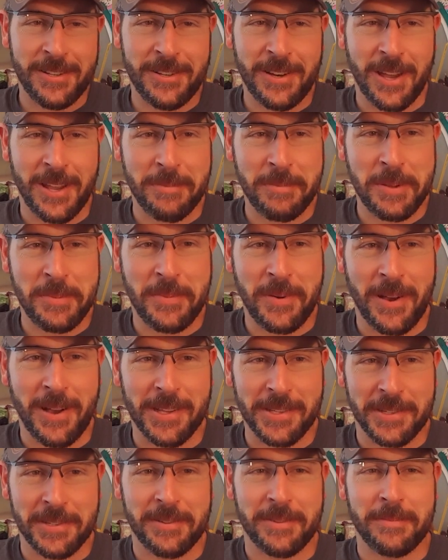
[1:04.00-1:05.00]
try to be
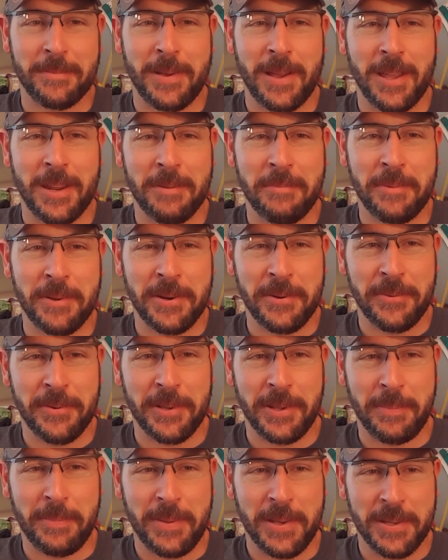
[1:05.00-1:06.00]
positive about it, but it
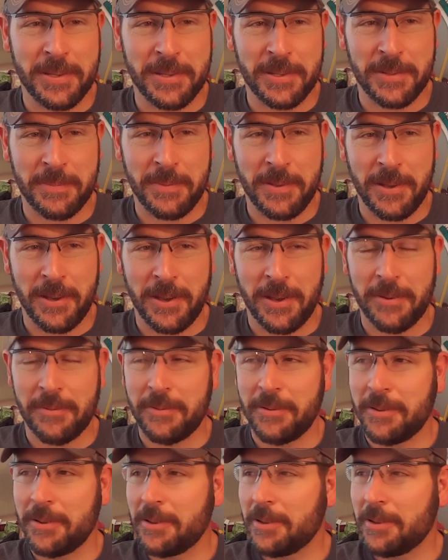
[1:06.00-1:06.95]
really pisses me off.